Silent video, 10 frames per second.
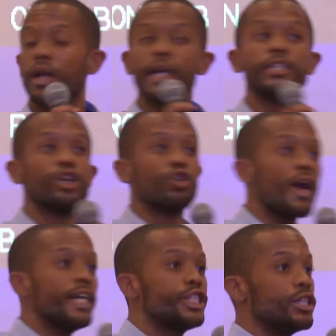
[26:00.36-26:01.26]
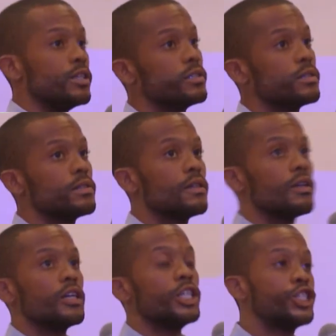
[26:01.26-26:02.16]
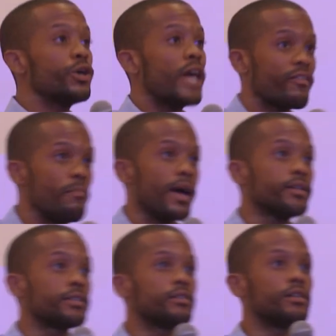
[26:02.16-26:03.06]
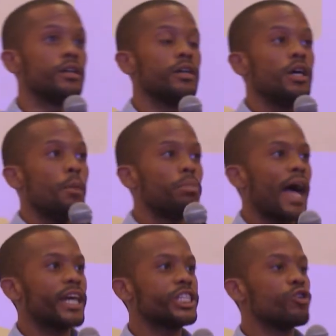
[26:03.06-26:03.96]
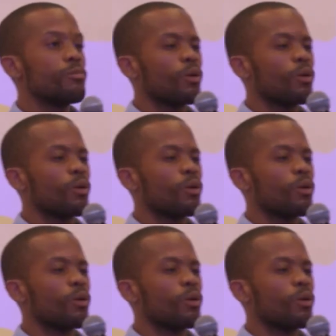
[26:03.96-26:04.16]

Integration should have meant black sharing